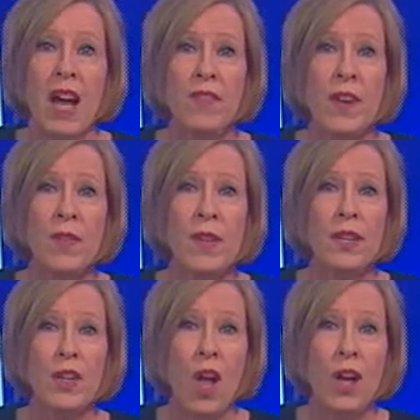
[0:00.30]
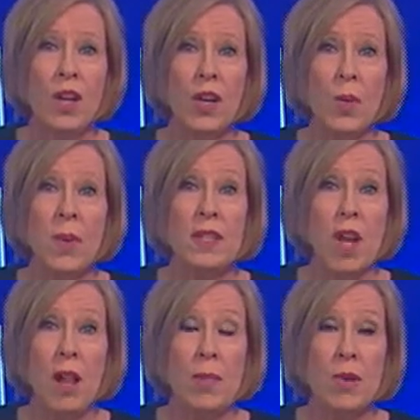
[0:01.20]
A Fairfield lawyer was
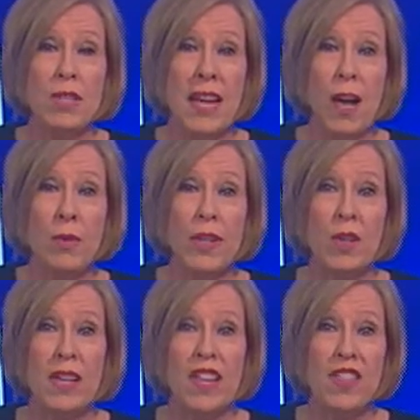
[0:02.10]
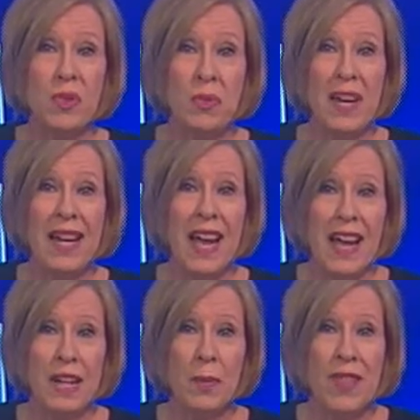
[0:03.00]
almost out nearly
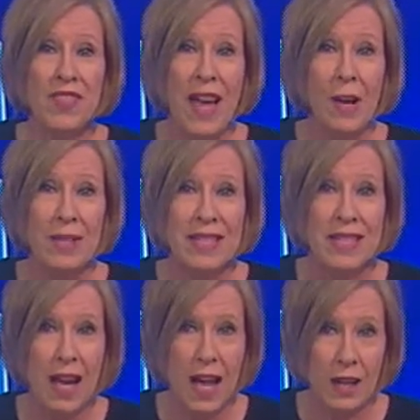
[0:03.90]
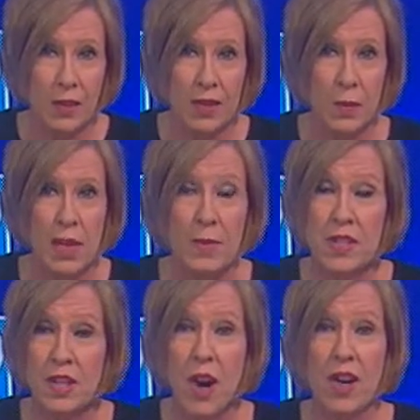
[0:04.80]
$300,000 when he was
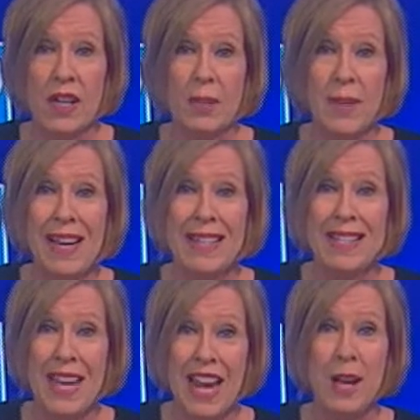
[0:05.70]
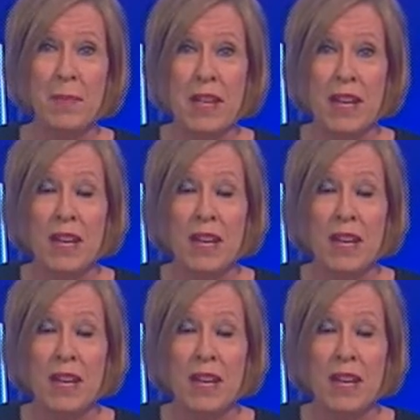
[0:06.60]
targeted by a scam